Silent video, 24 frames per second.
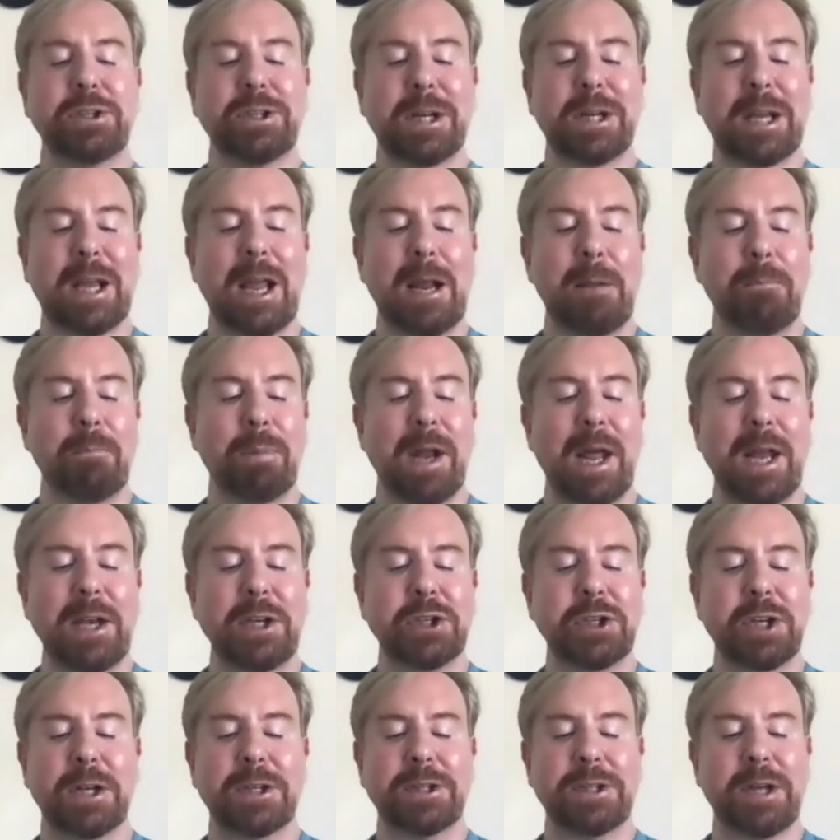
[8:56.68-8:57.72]
of Kate
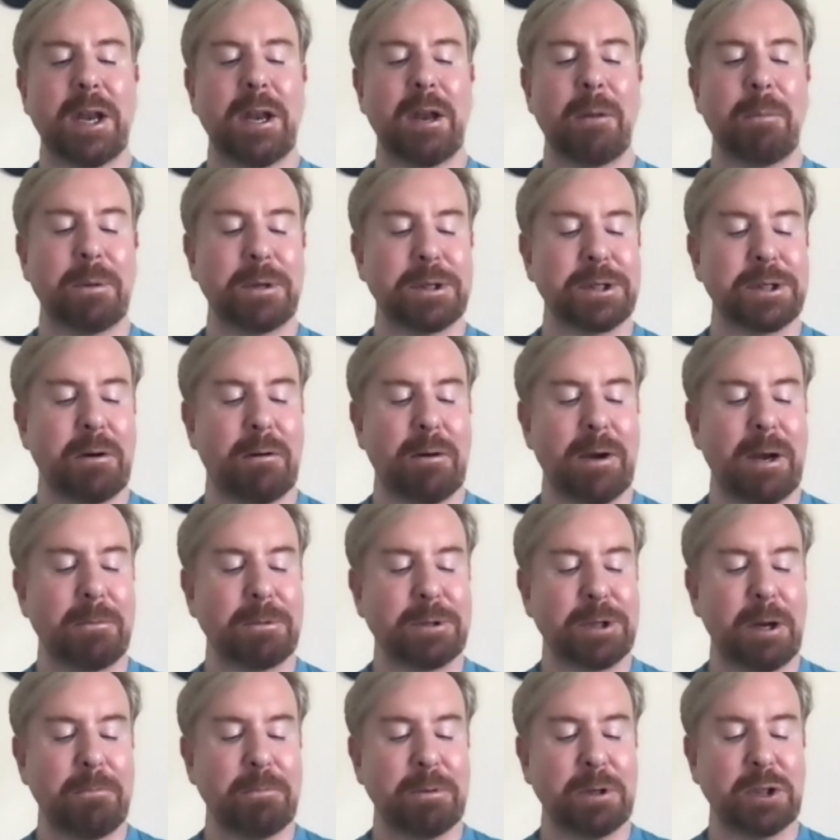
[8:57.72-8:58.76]
Blanchett done up as her, and I was
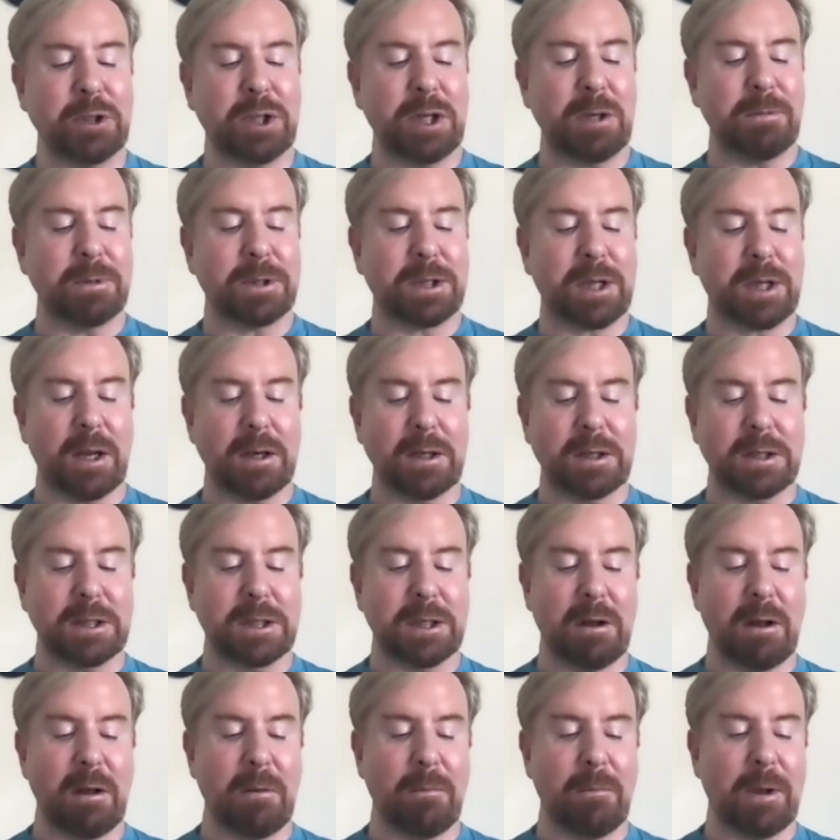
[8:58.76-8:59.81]
hoping she was going to
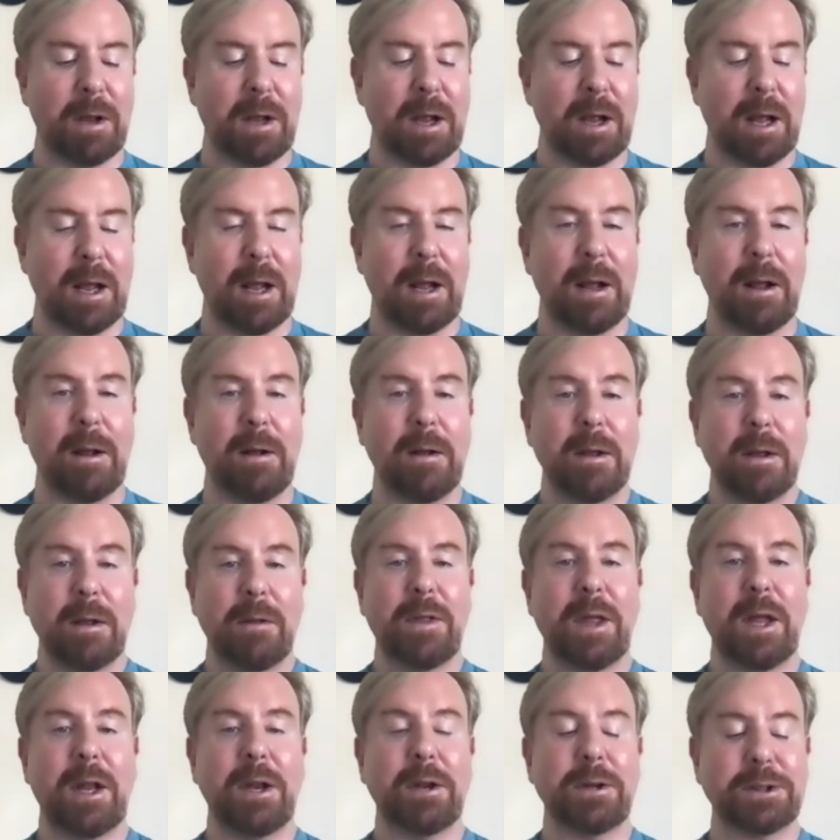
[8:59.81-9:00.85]
do it, but
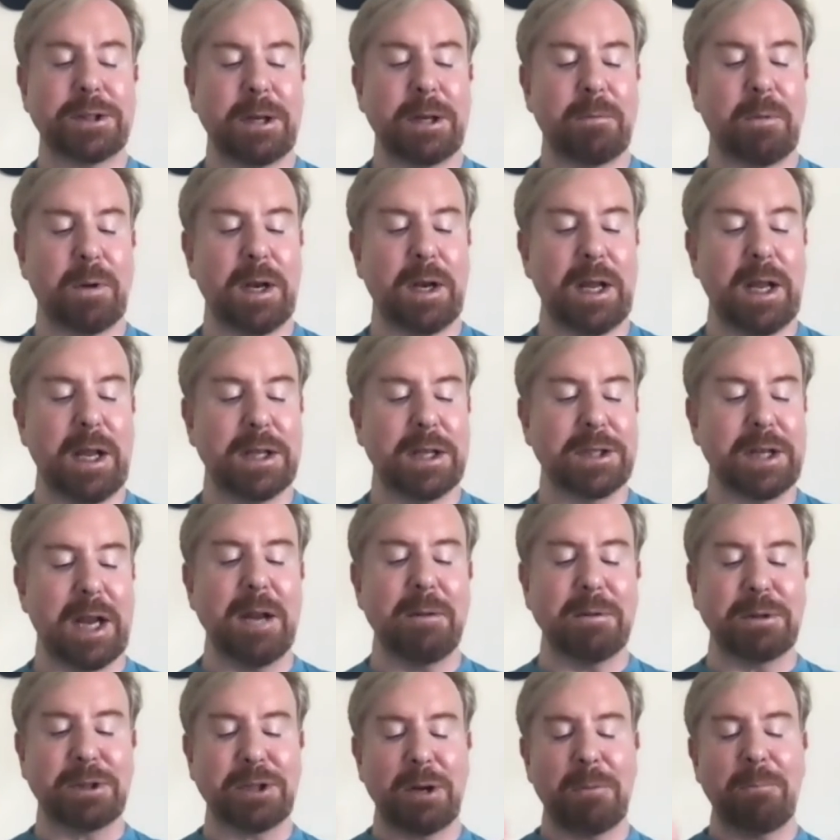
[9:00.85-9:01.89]
that looks like what it is.
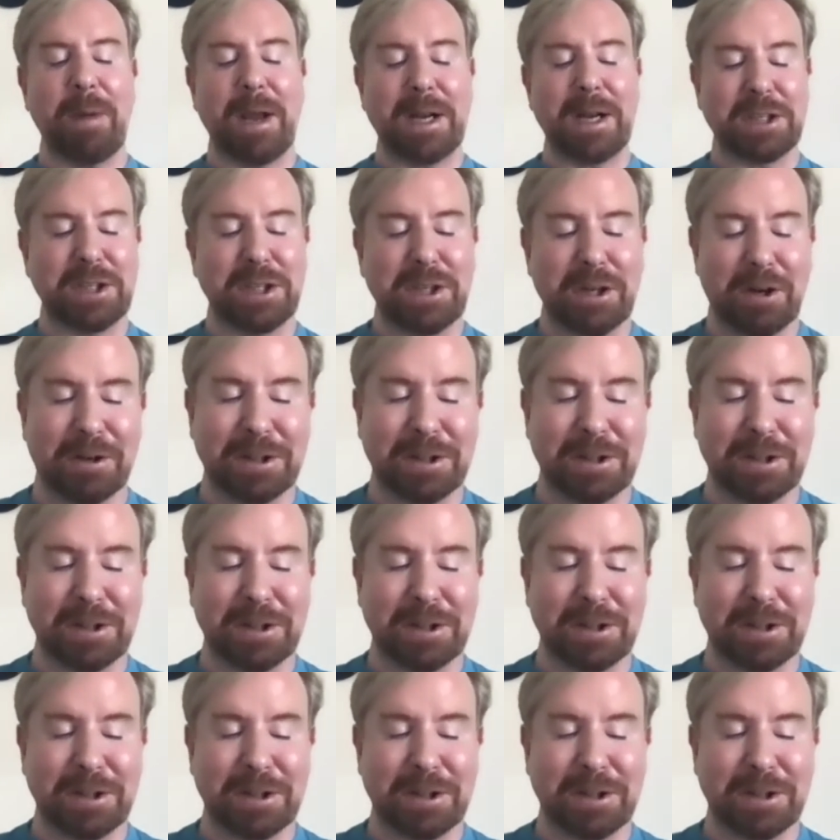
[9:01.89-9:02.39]
Anyway, so back to you,